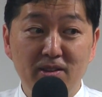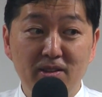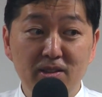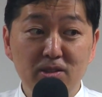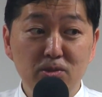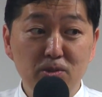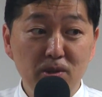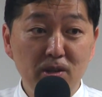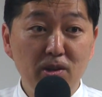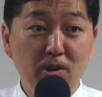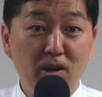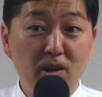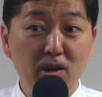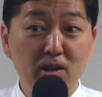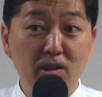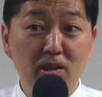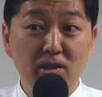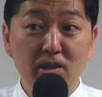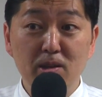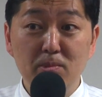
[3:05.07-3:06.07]
It's really
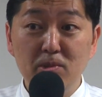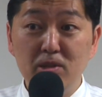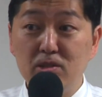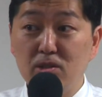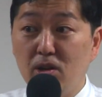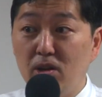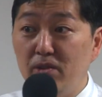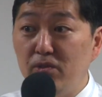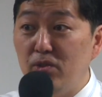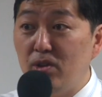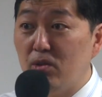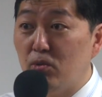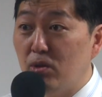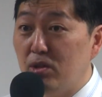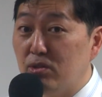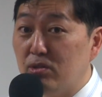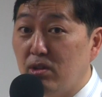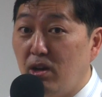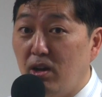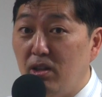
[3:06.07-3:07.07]
hard. That means all of you are
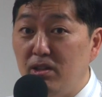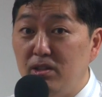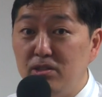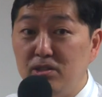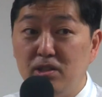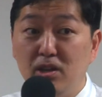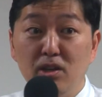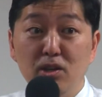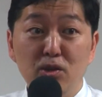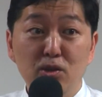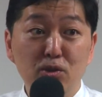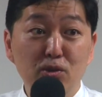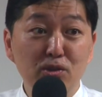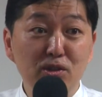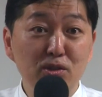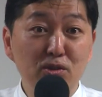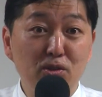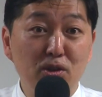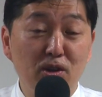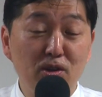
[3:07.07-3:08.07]
going to college, you don't
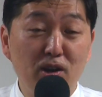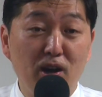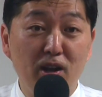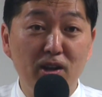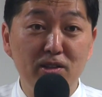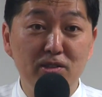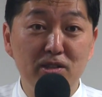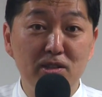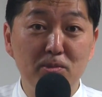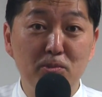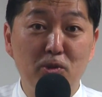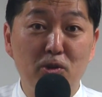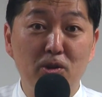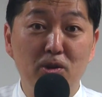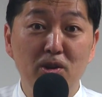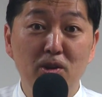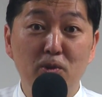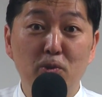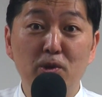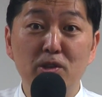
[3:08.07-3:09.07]
need to go to college anymore
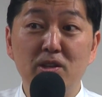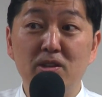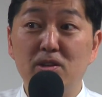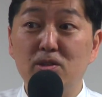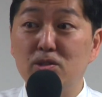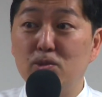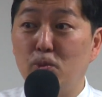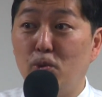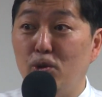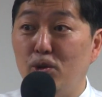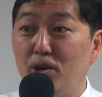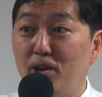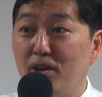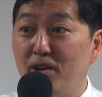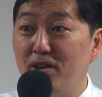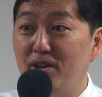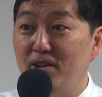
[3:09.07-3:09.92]
when there's war.